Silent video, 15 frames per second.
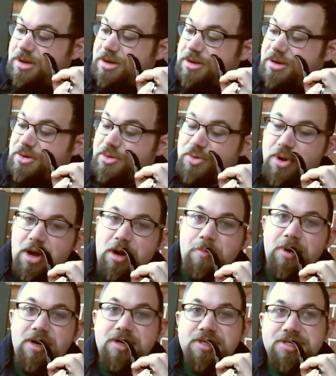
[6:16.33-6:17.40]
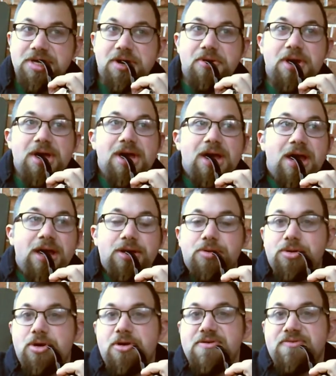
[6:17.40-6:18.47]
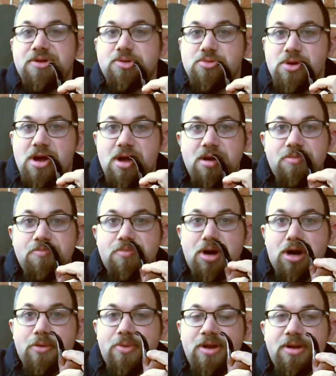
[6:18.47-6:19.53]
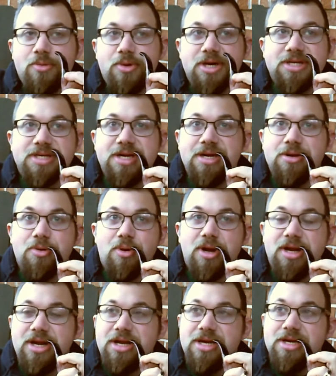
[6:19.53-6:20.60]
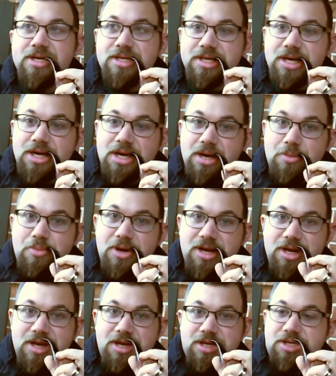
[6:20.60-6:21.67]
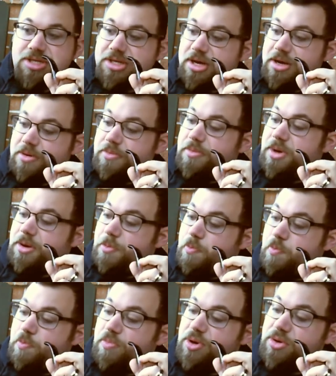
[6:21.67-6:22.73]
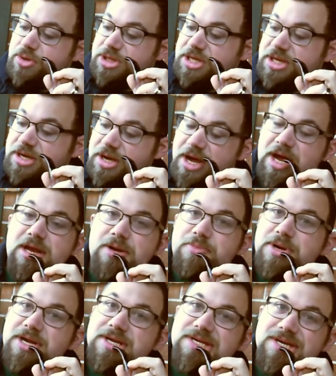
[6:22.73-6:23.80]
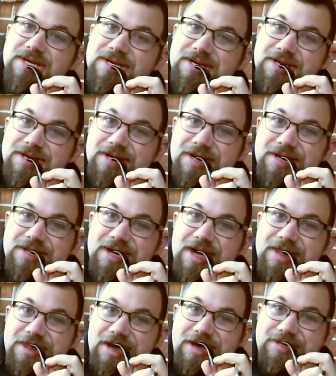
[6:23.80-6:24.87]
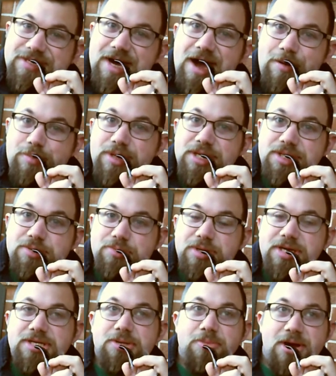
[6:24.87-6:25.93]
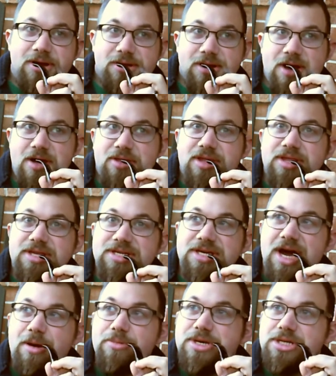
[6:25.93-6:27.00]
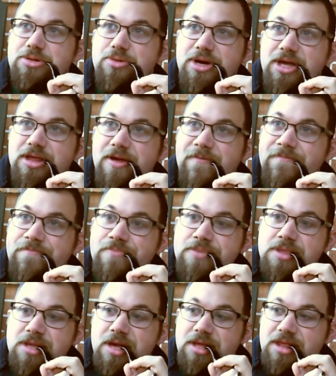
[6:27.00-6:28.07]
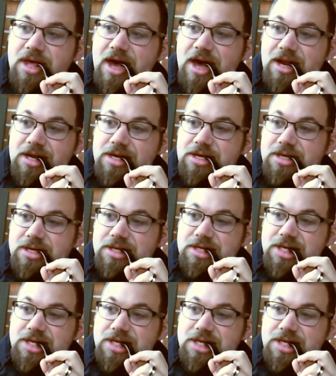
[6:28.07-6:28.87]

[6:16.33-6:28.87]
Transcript: rum. So I don't know if it's rum, bourbon, whiskey, or what it is, but it is some boozy element that they top this with, some alcohol that they top this with, that is